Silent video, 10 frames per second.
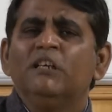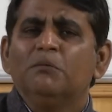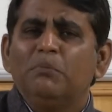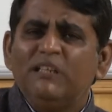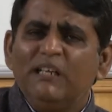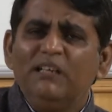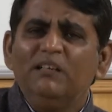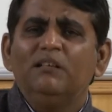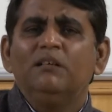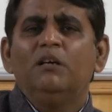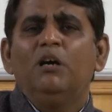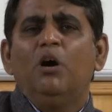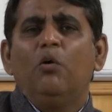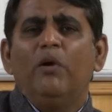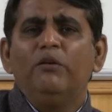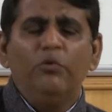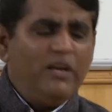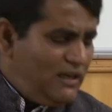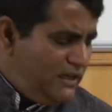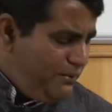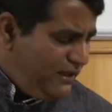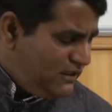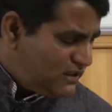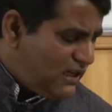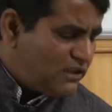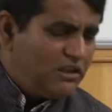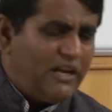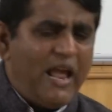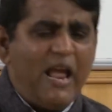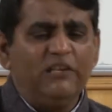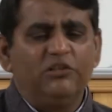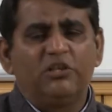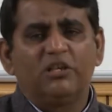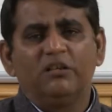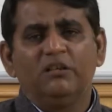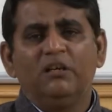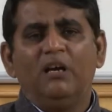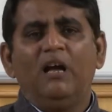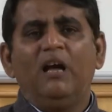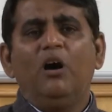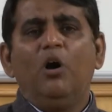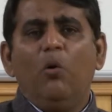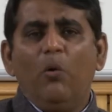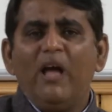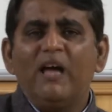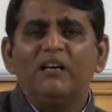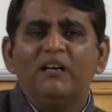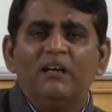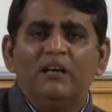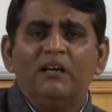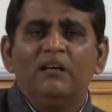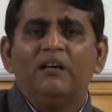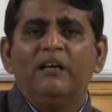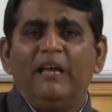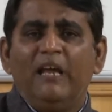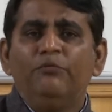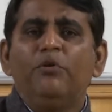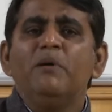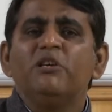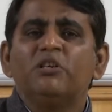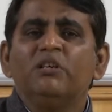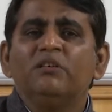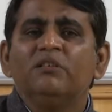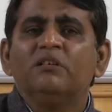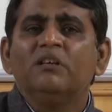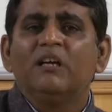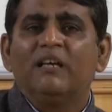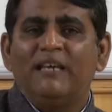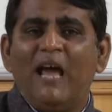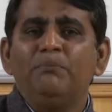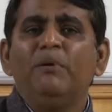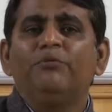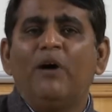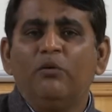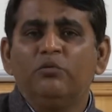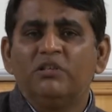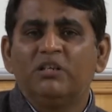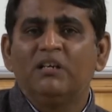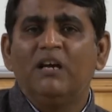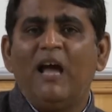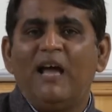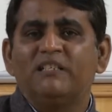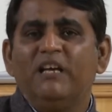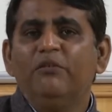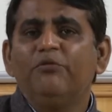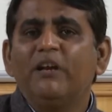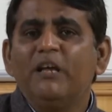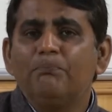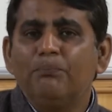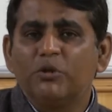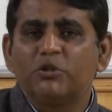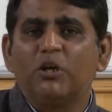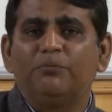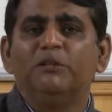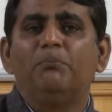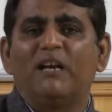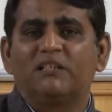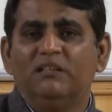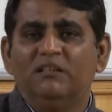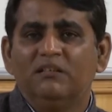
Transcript: But then when we are living in such an age where information can be found at every push of the button